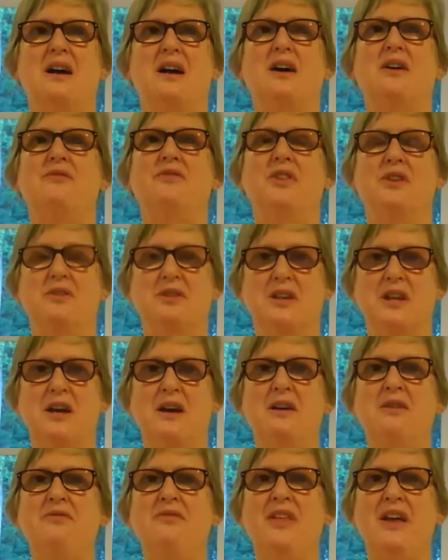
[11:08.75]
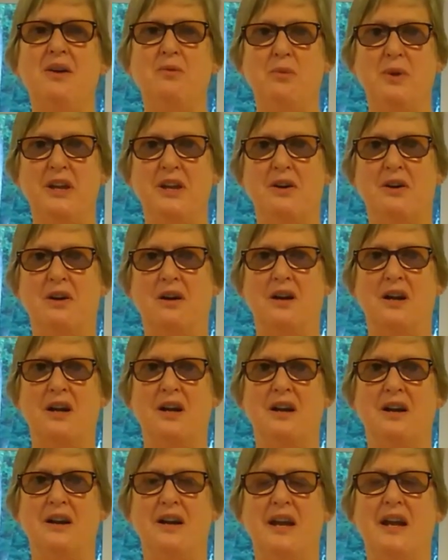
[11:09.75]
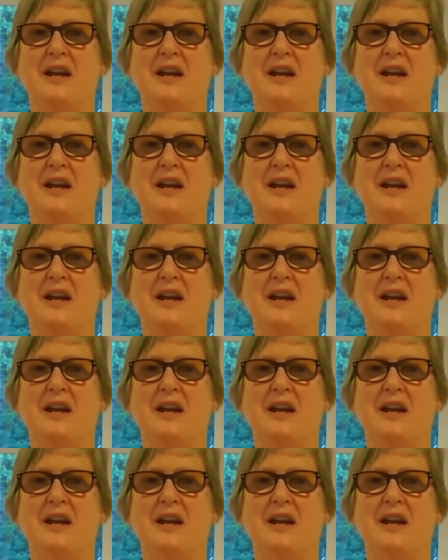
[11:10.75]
of the love that we are